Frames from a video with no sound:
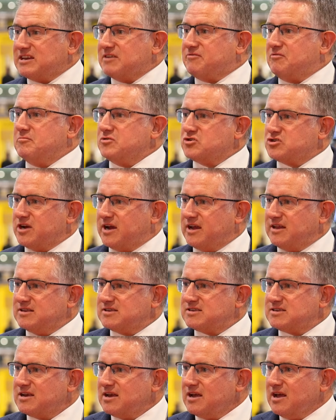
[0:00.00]
to different
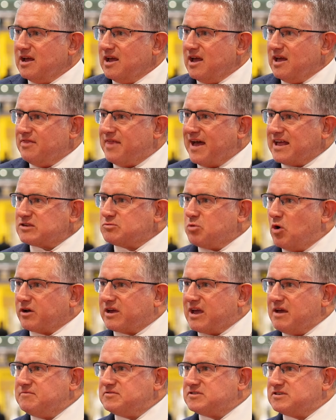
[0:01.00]
machines. That's what
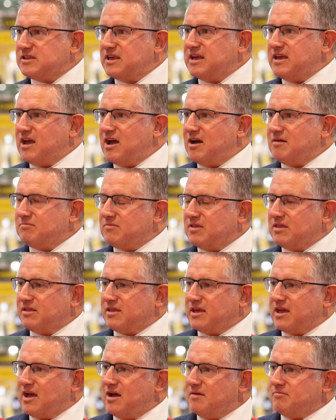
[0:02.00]
gives the, um,
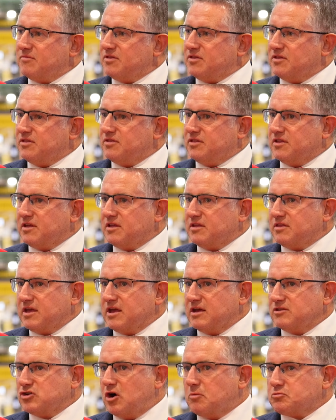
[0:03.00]
the, um, the,
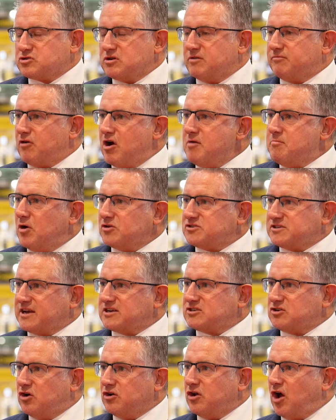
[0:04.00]
the, adoption of
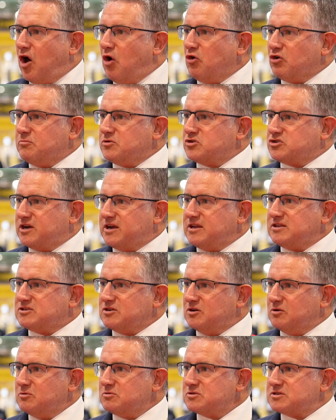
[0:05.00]
robotics on older machine
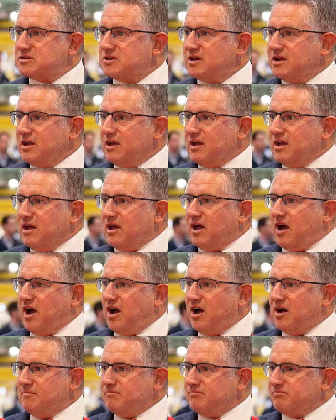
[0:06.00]
tools
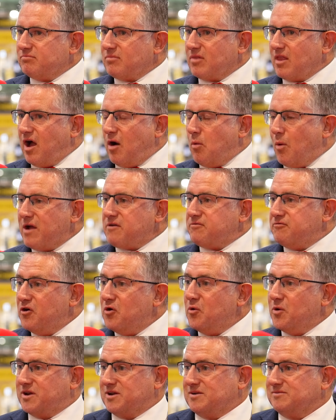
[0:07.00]
um, a way
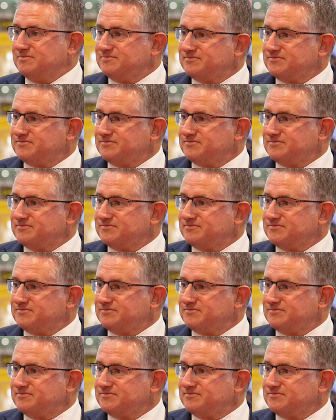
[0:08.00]
forward.